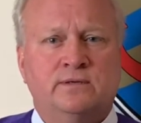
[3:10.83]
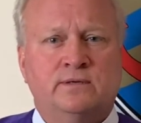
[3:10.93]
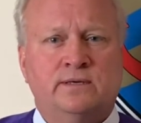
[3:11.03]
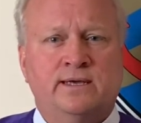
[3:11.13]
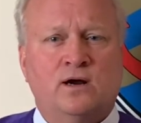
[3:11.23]

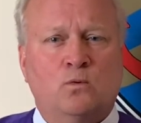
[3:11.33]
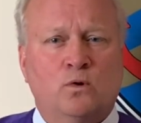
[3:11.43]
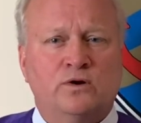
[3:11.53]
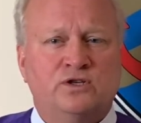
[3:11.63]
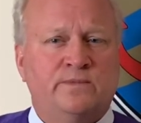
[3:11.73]
in our
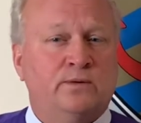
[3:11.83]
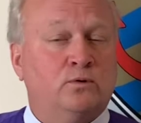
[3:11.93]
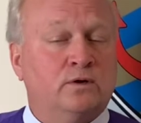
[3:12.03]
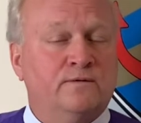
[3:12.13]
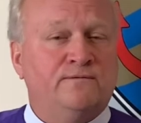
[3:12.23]
worship that will
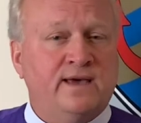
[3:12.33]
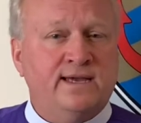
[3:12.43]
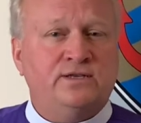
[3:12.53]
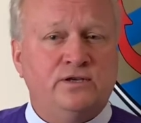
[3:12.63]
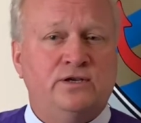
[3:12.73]
convey
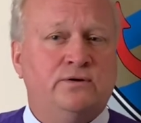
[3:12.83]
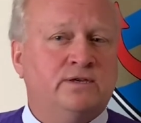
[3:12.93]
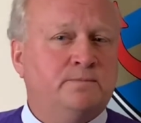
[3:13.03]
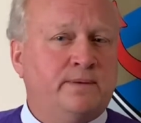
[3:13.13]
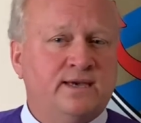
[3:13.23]
to you as
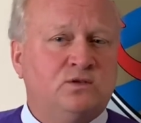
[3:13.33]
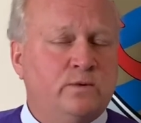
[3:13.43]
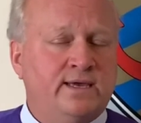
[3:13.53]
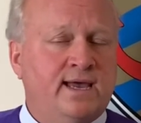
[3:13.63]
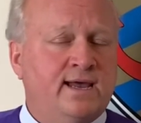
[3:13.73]
best we
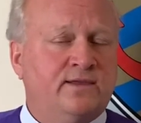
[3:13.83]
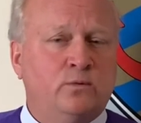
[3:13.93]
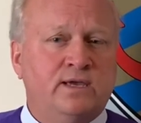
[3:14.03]
can that we